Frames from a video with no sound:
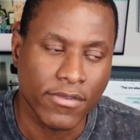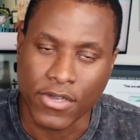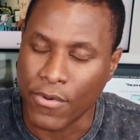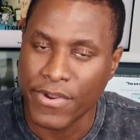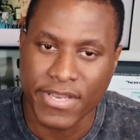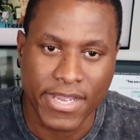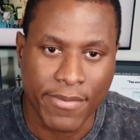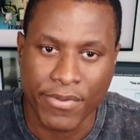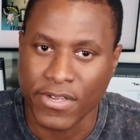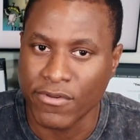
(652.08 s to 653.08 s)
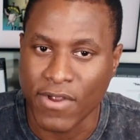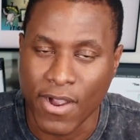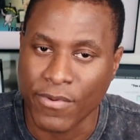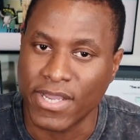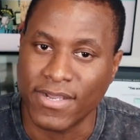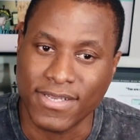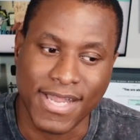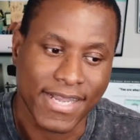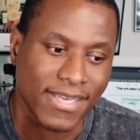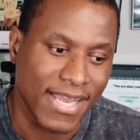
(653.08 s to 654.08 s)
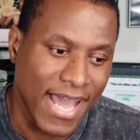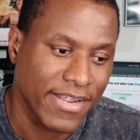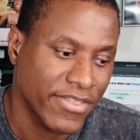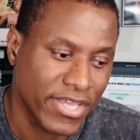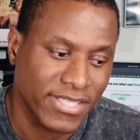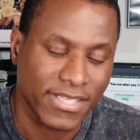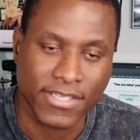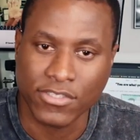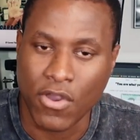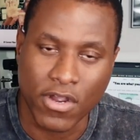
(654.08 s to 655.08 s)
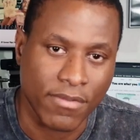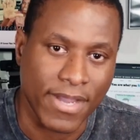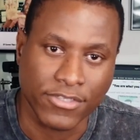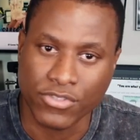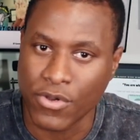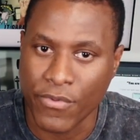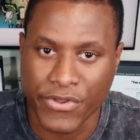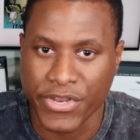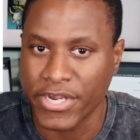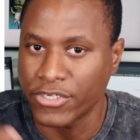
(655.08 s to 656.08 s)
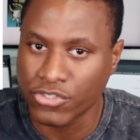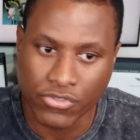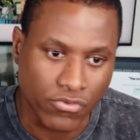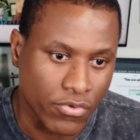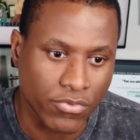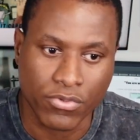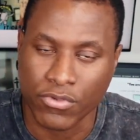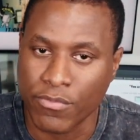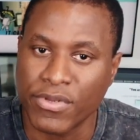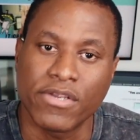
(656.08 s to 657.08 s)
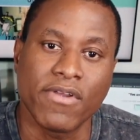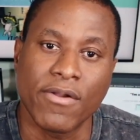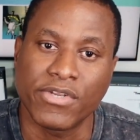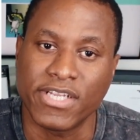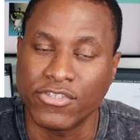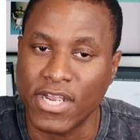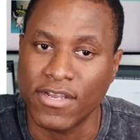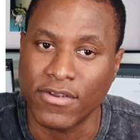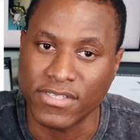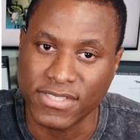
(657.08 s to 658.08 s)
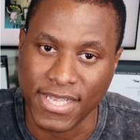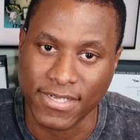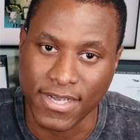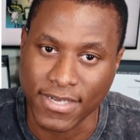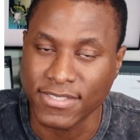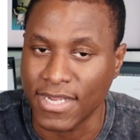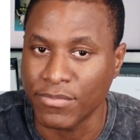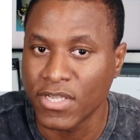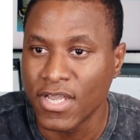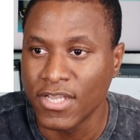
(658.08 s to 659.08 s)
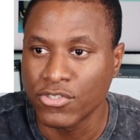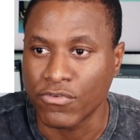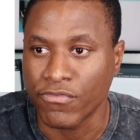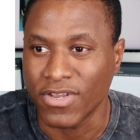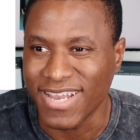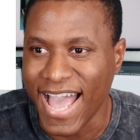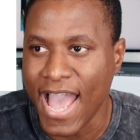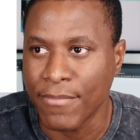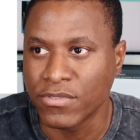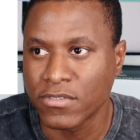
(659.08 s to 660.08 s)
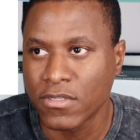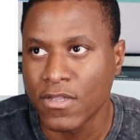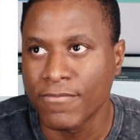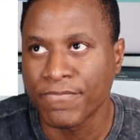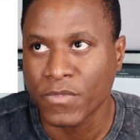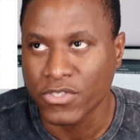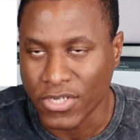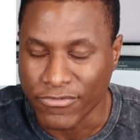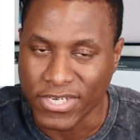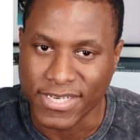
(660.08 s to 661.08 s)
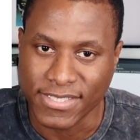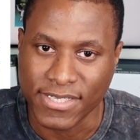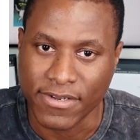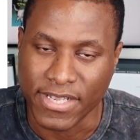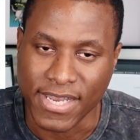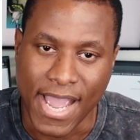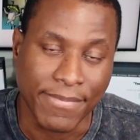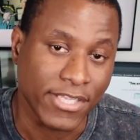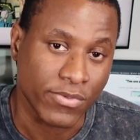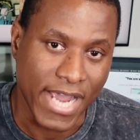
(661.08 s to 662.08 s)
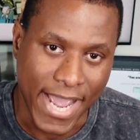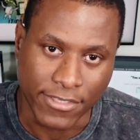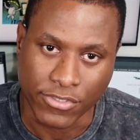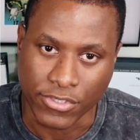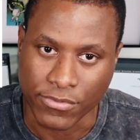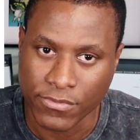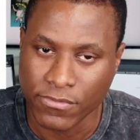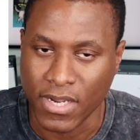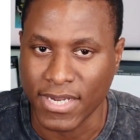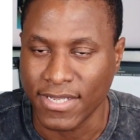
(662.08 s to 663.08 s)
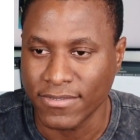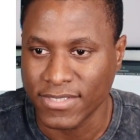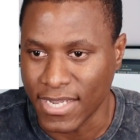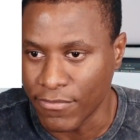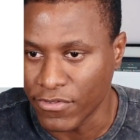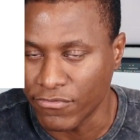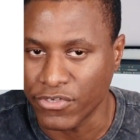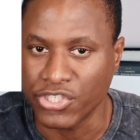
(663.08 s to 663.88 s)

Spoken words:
Go in there, play around with it. Like a lot of things that they're talking about, just go in there, scroll through, play around with it, and try to understand the concept. So for labs, it's not really necessarily a lab. That's what I had to do, right? Sign up for the free